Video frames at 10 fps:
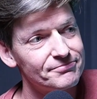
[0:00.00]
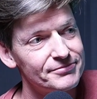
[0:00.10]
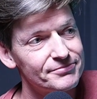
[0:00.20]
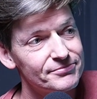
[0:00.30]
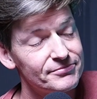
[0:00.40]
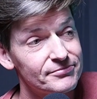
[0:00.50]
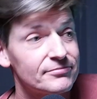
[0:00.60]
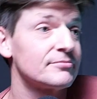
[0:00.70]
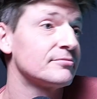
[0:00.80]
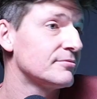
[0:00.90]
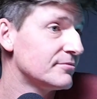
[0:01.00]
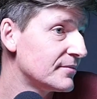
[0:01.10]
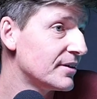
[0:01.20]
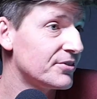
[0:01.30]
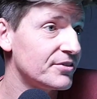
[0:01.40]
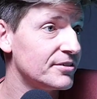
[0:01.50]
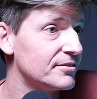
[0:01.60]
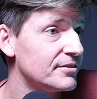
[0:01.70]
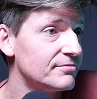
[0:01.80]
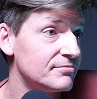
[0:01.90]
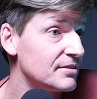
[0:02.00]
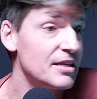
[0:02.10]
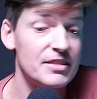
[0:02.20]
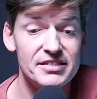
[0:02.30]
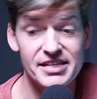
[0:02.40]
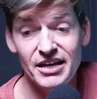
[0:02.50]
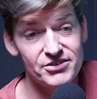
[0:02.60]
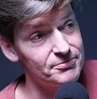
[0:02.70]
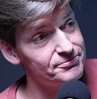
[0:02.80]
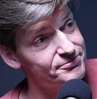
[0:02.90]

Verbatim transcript: Put it in Latin. There's the yeah. there's the answer.